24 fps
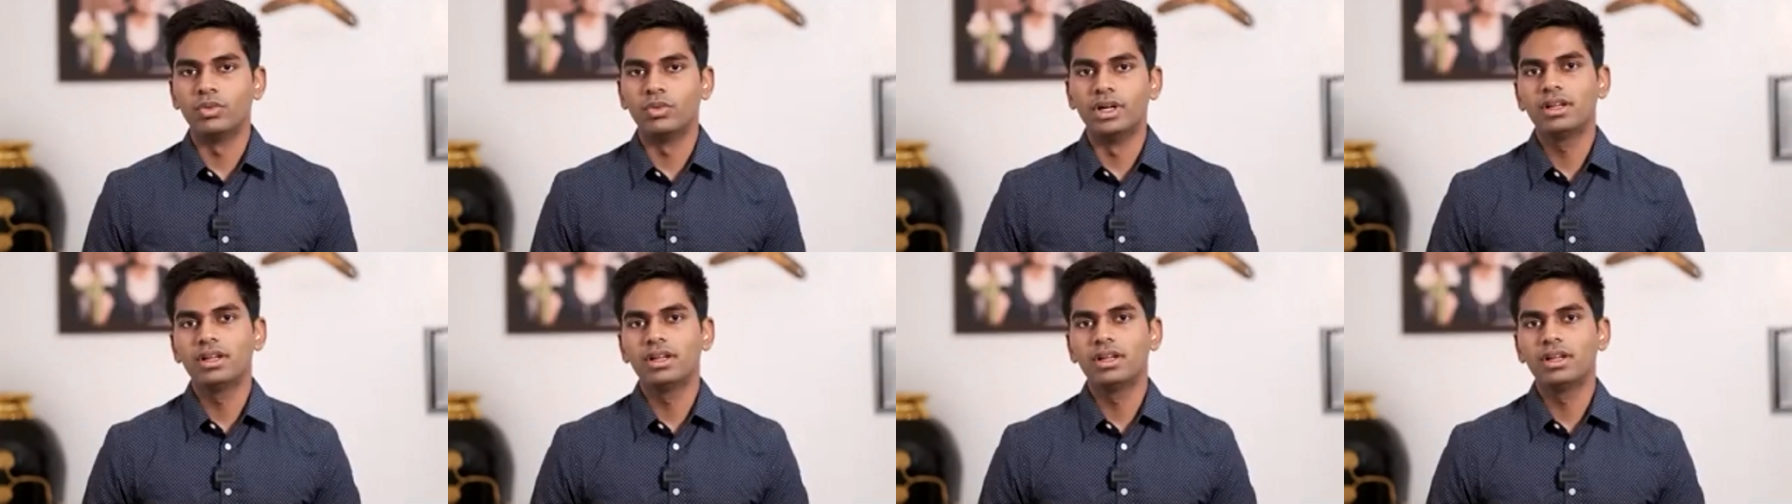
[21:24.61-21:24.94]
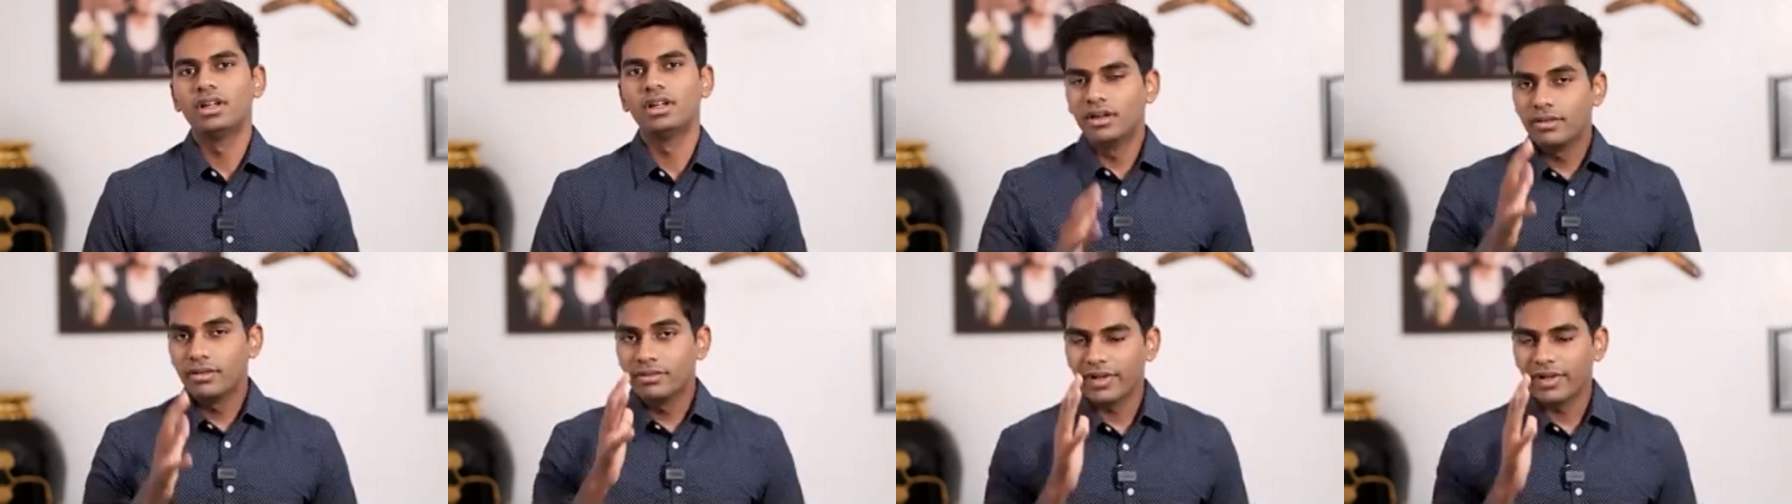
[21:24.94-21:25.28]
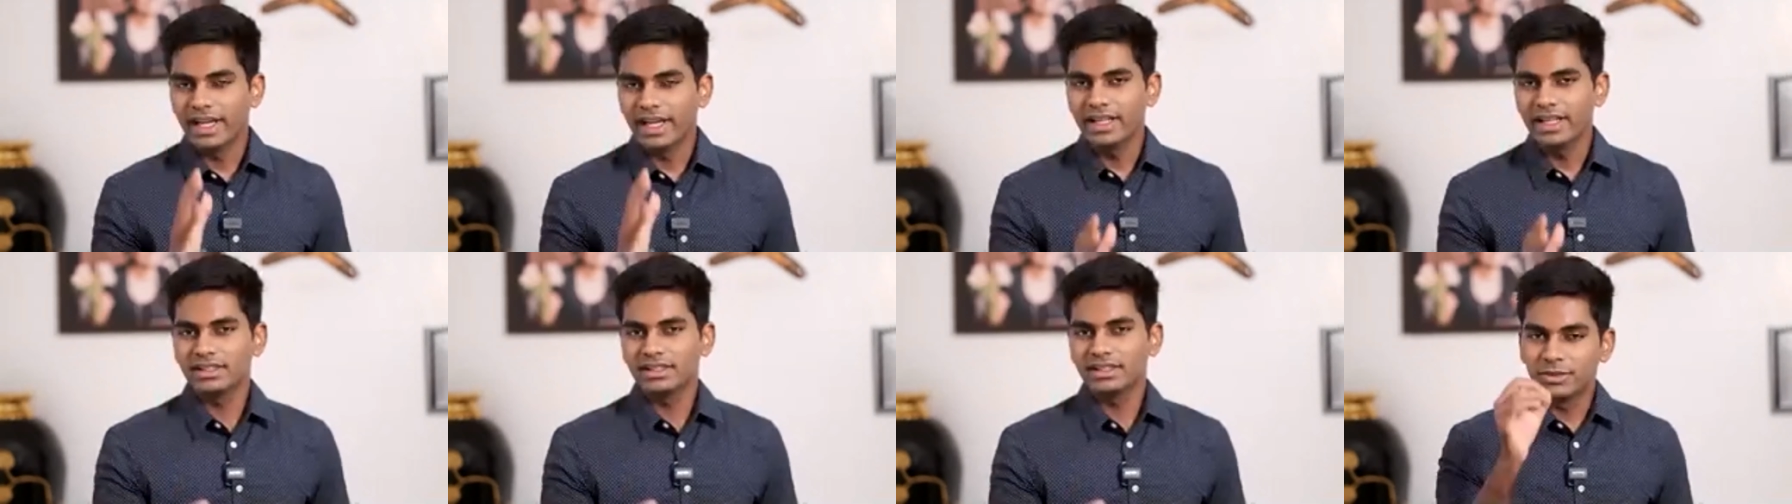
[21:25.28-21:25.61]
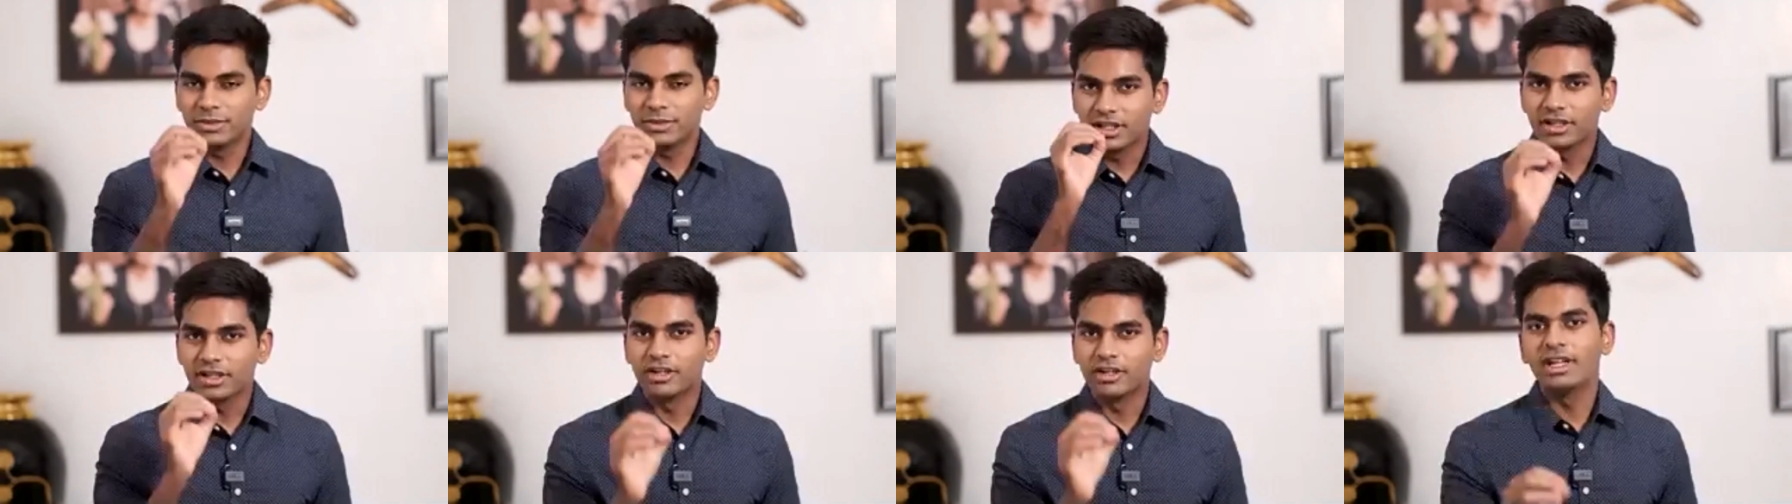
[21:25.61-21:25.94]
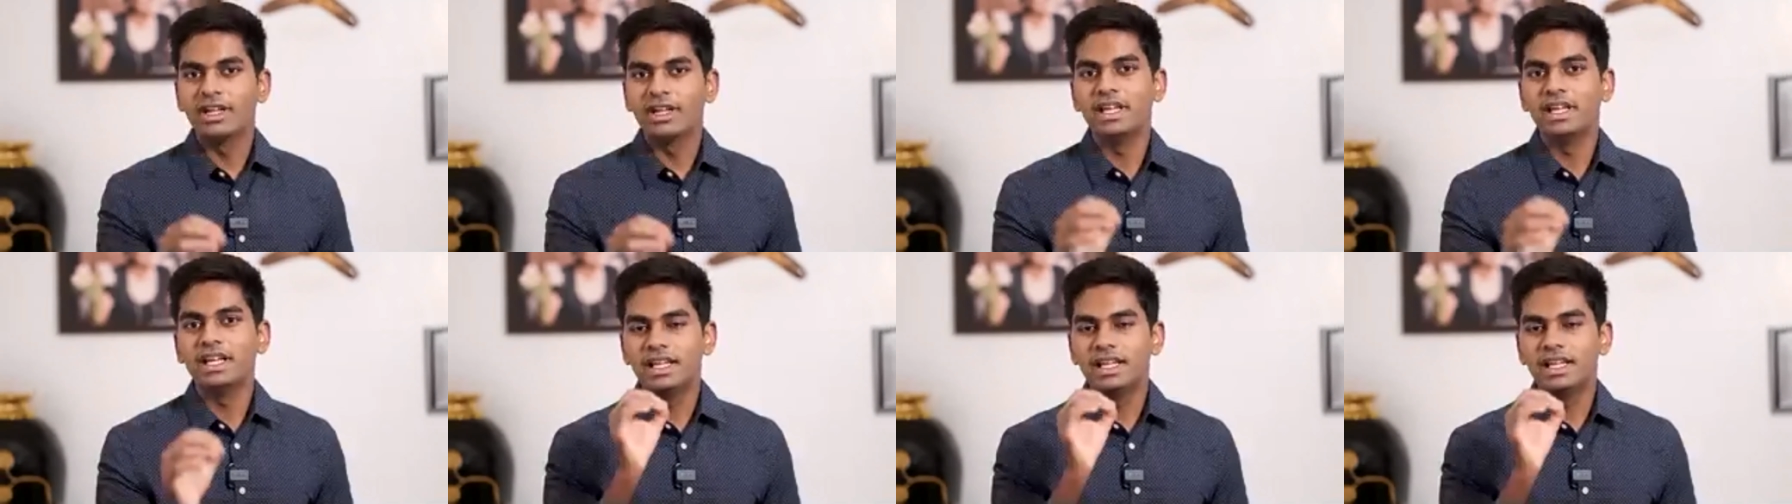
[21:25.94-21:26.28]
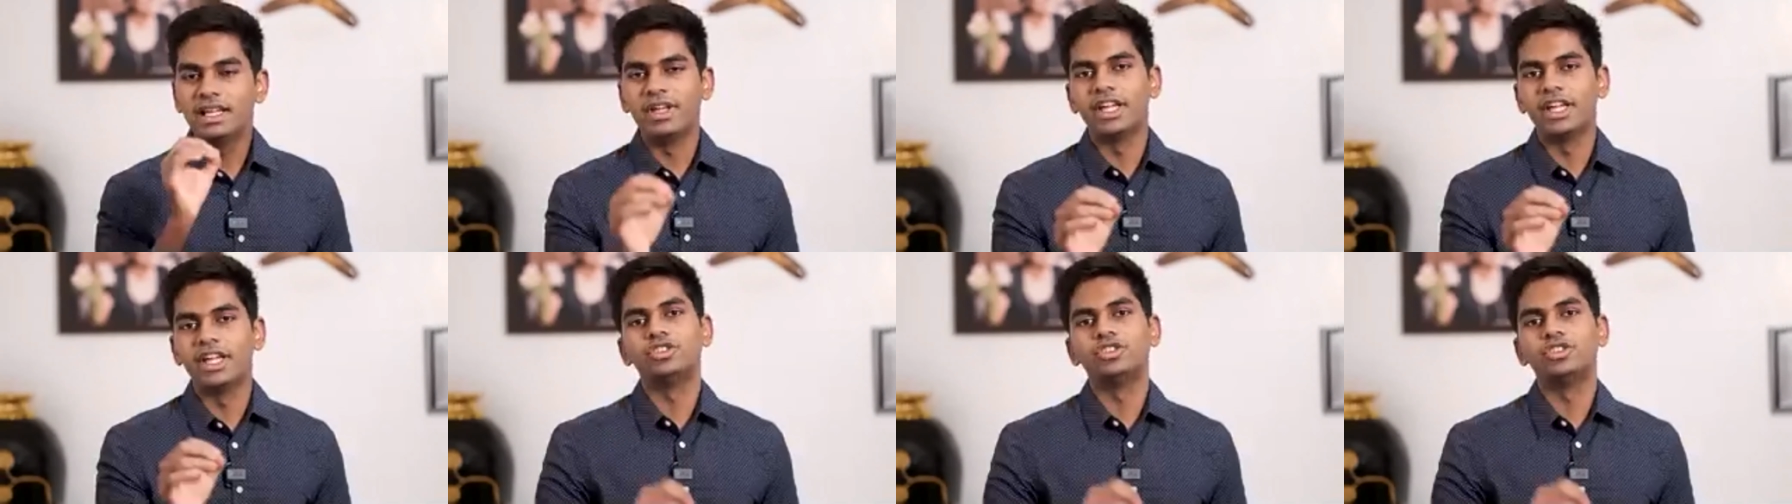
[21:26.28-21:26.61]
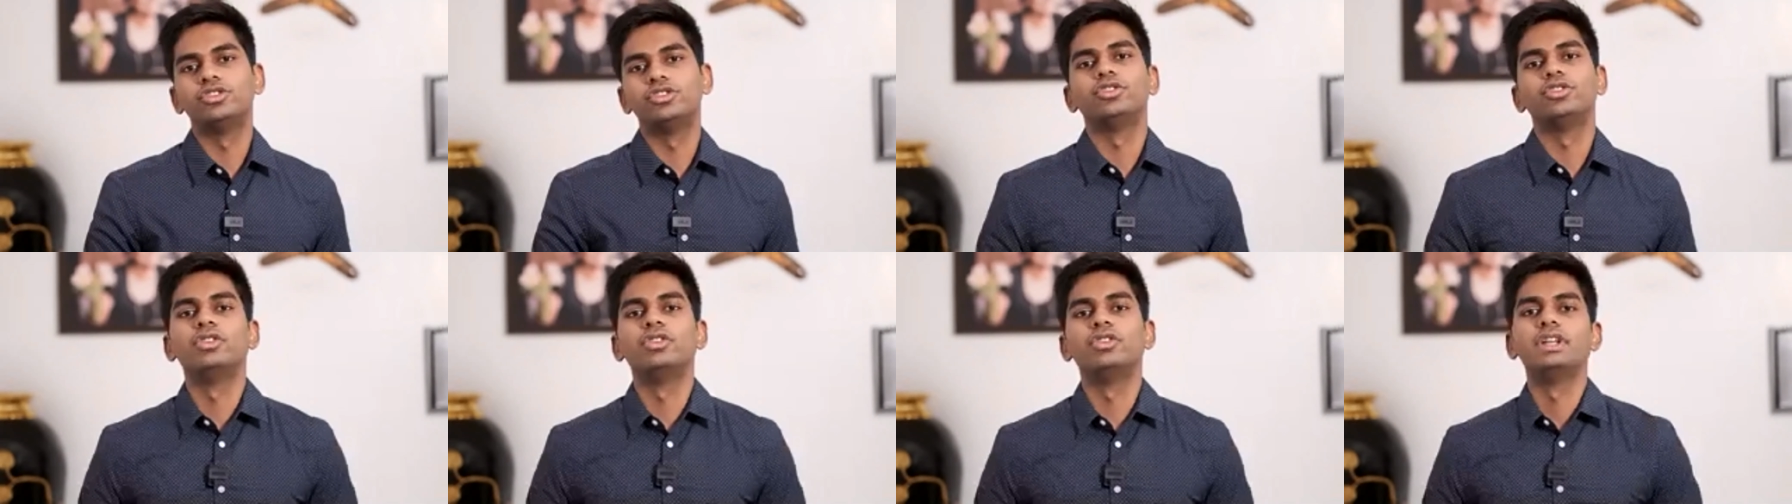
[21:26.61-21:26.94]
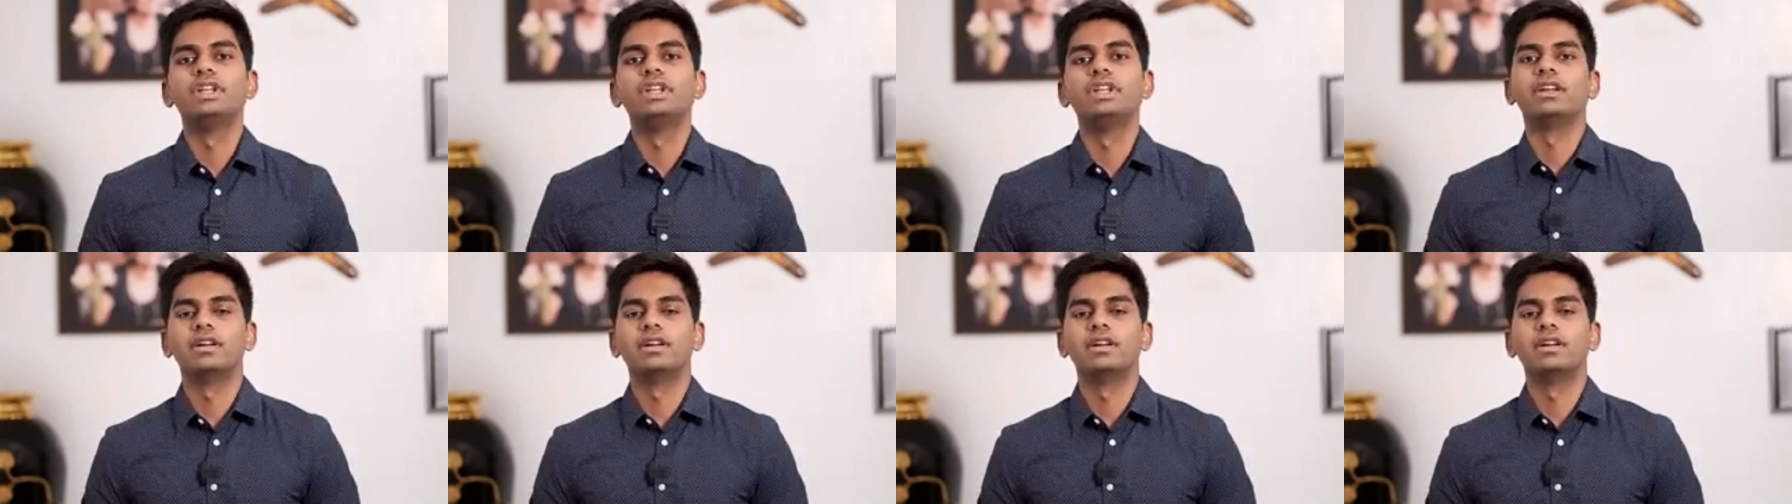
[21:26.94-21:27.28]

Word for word: find something that really makes you unique.